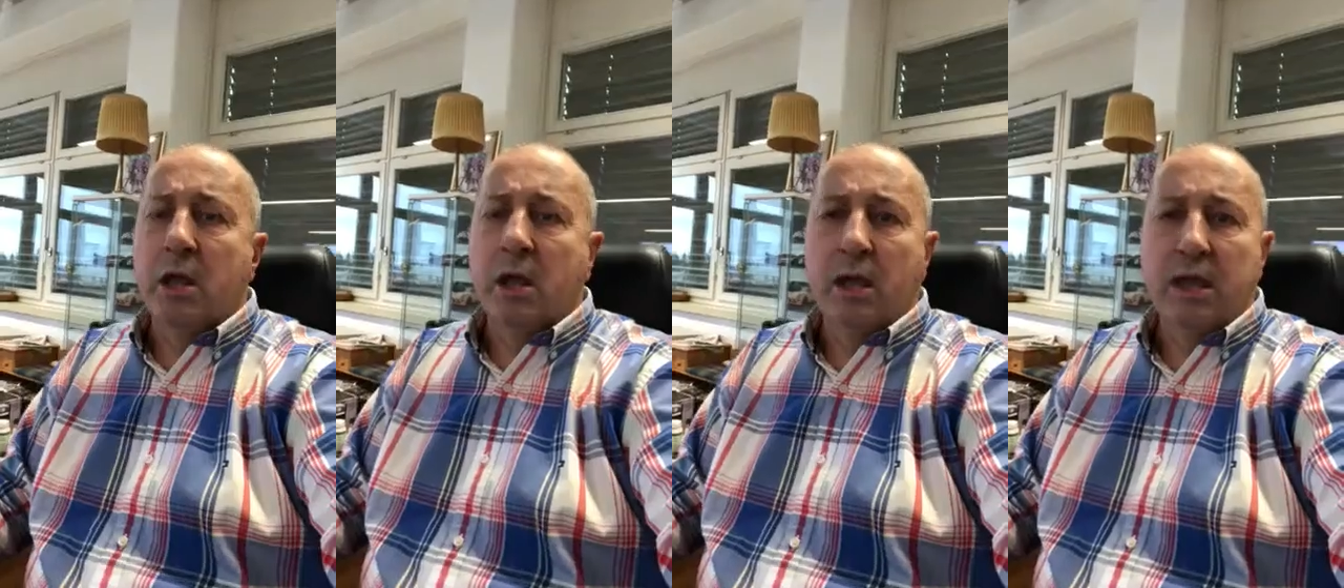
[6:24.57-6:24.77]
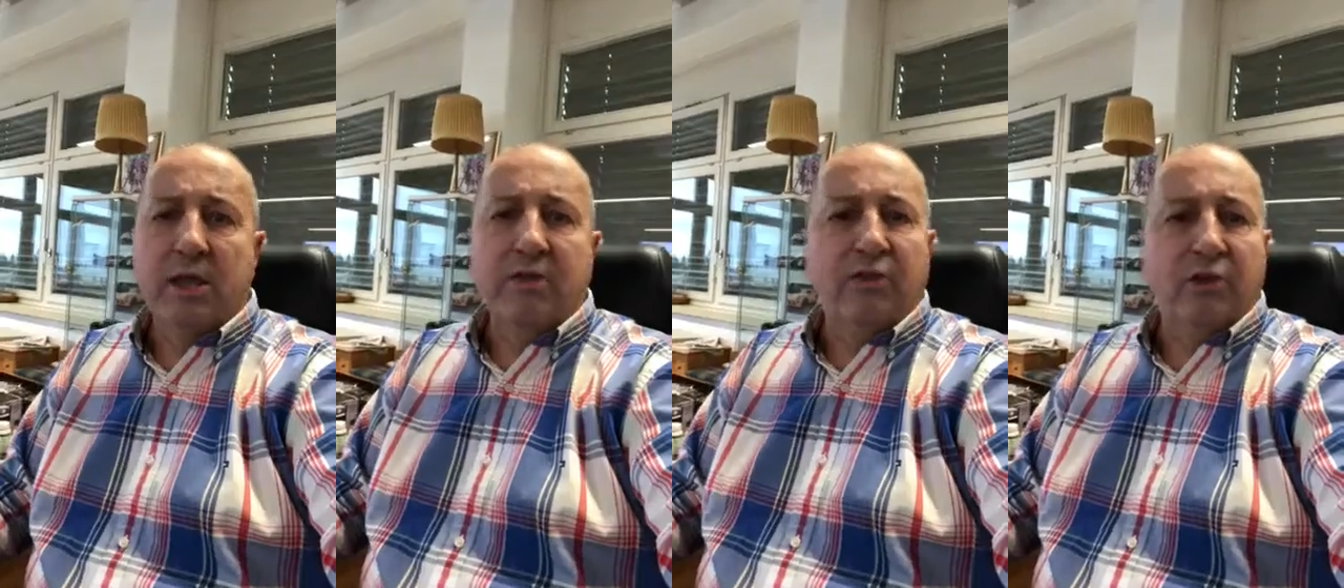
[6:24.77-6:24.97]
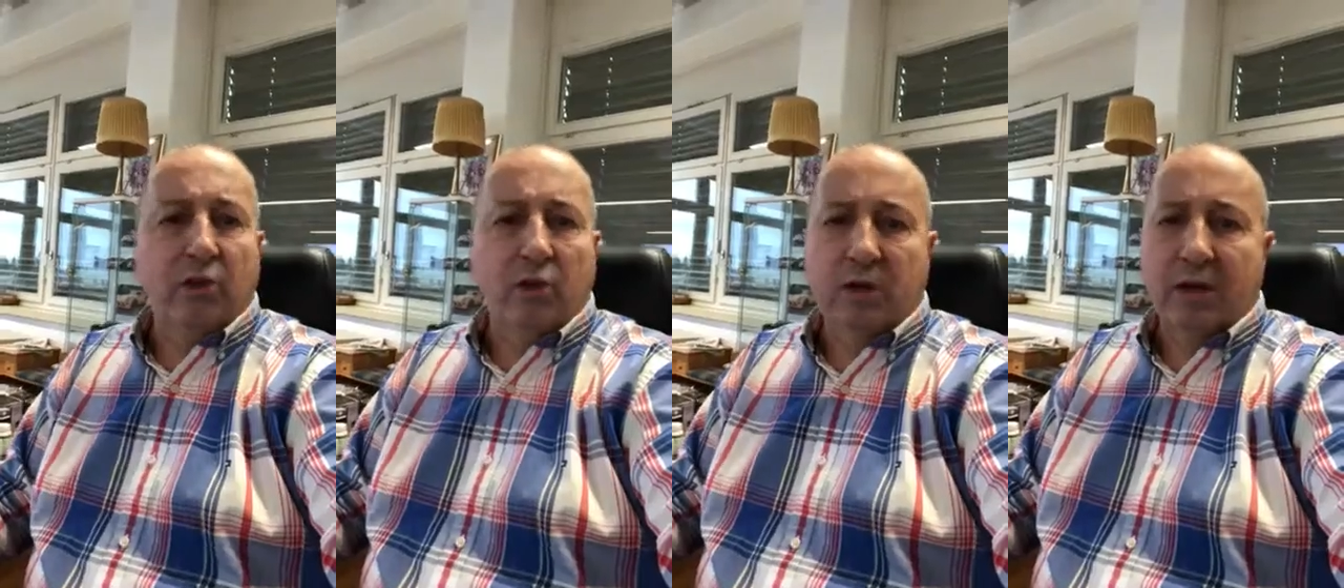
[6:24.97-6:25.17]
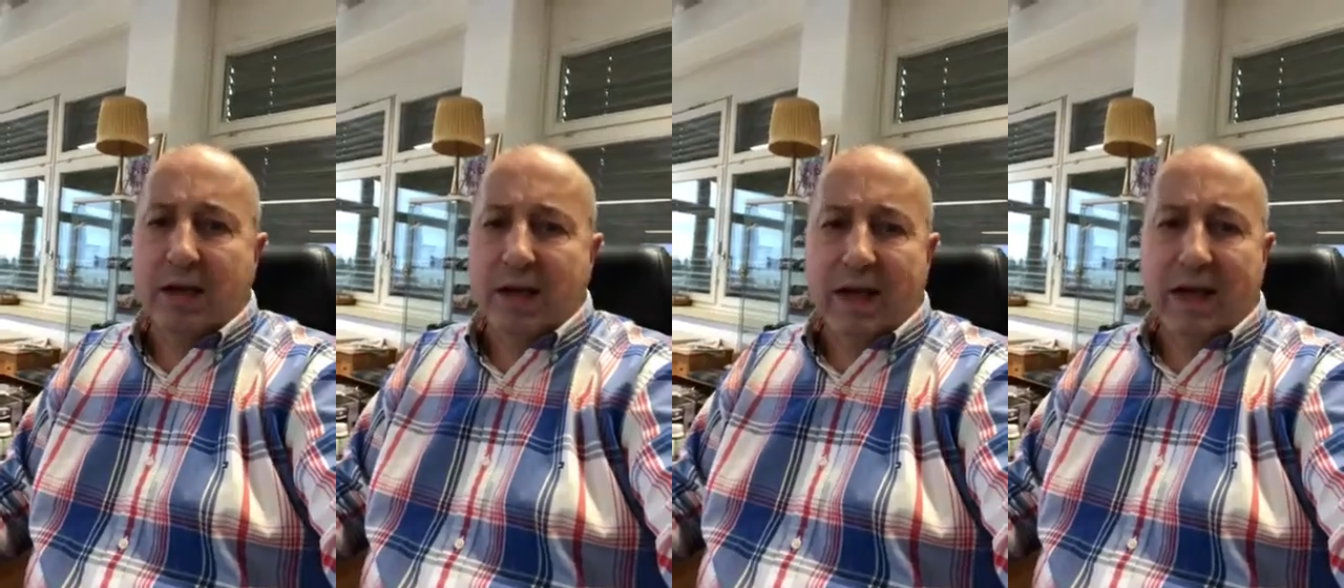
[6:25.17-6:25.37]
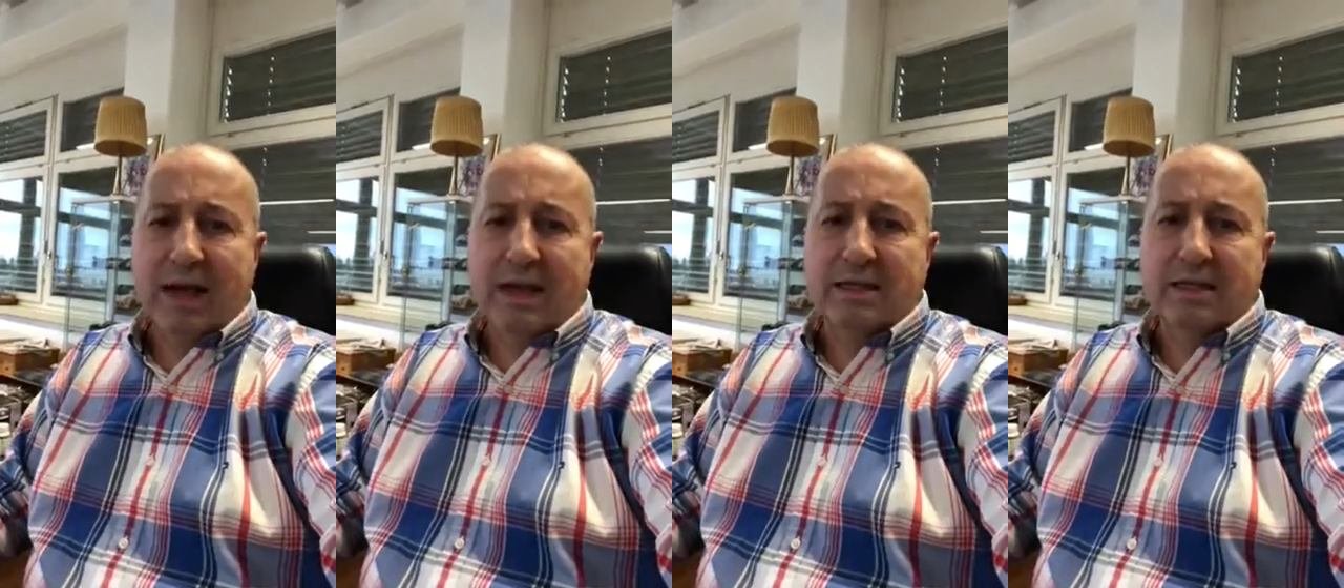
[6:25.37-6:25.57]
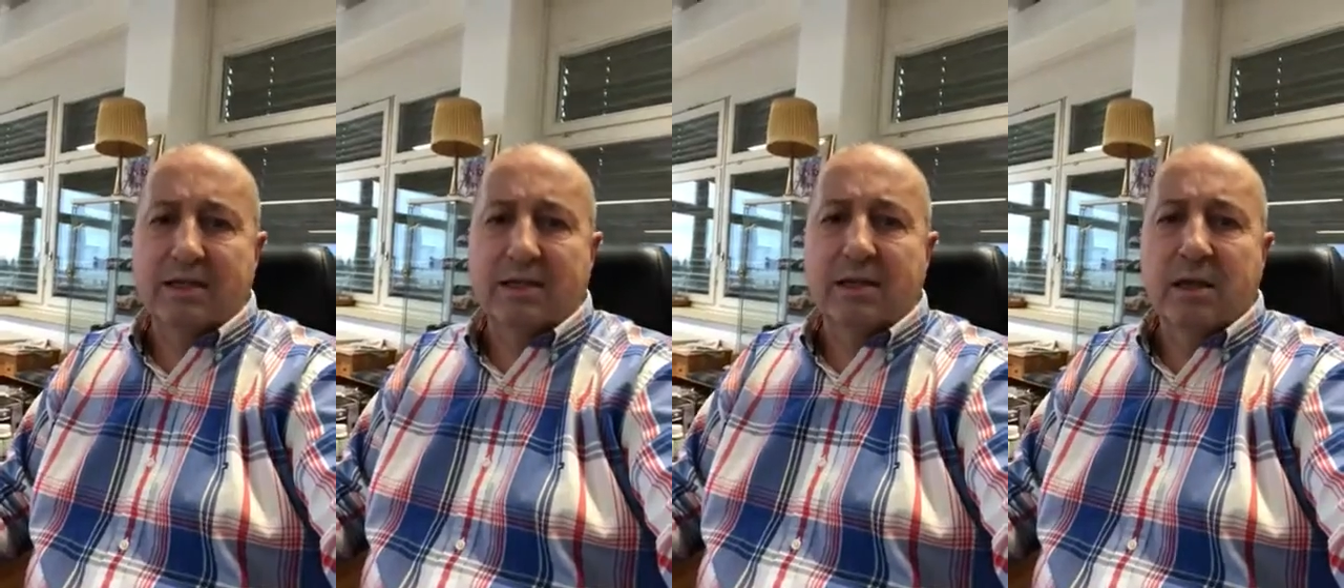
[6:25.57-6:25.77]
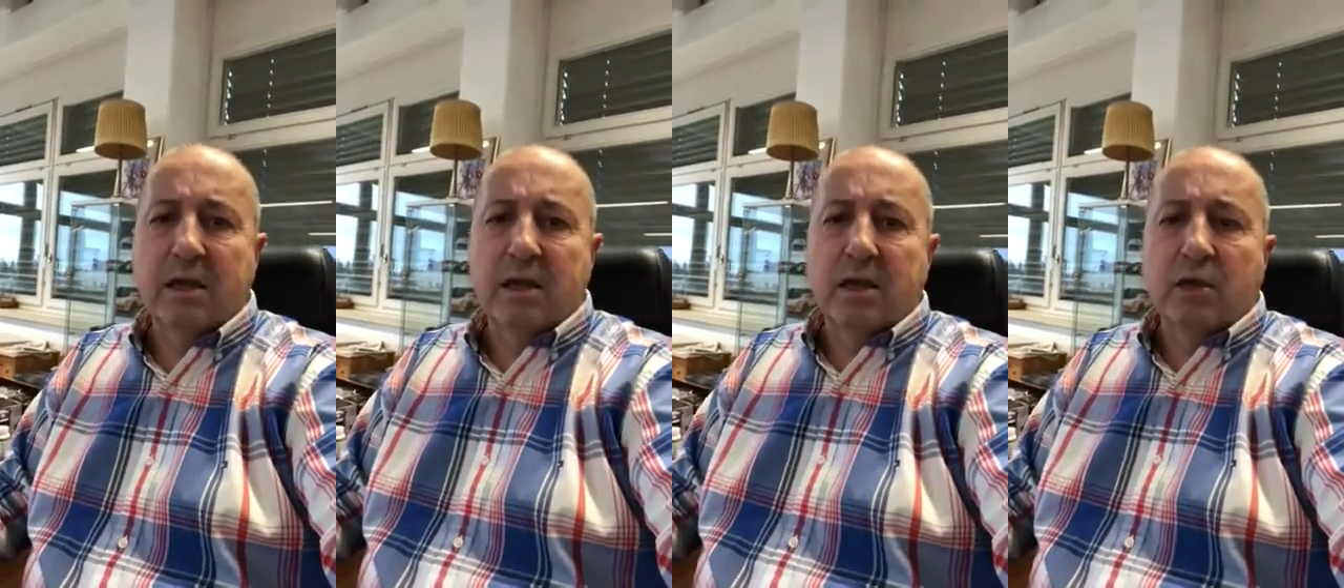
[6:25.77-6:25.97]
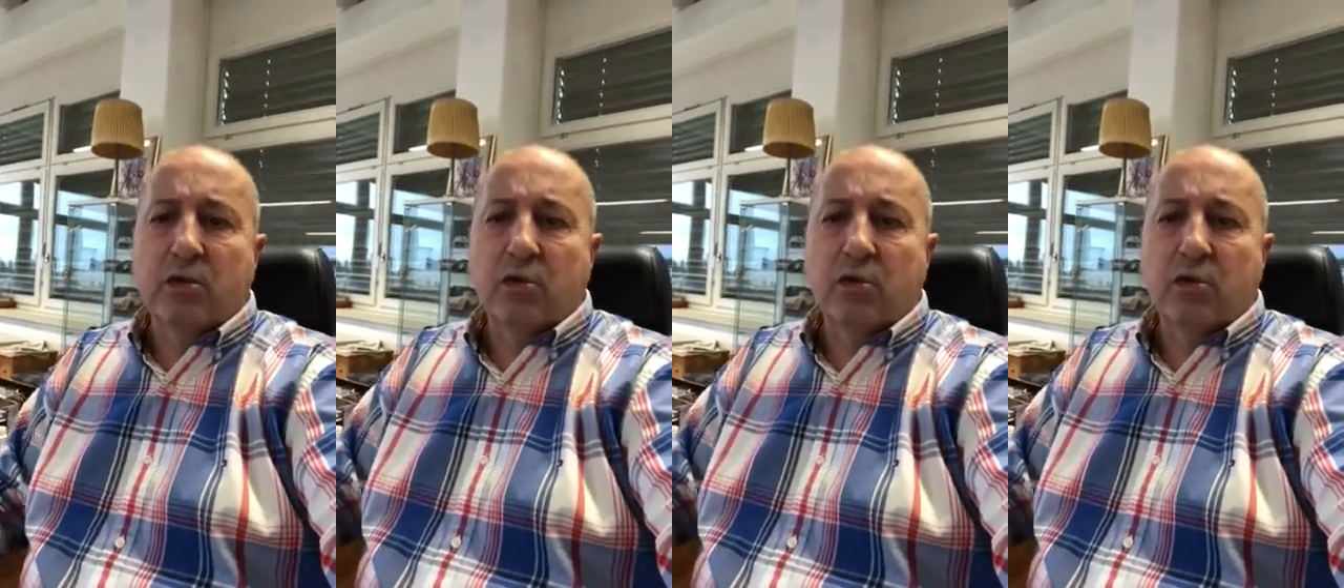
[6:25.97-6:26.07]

even on glass.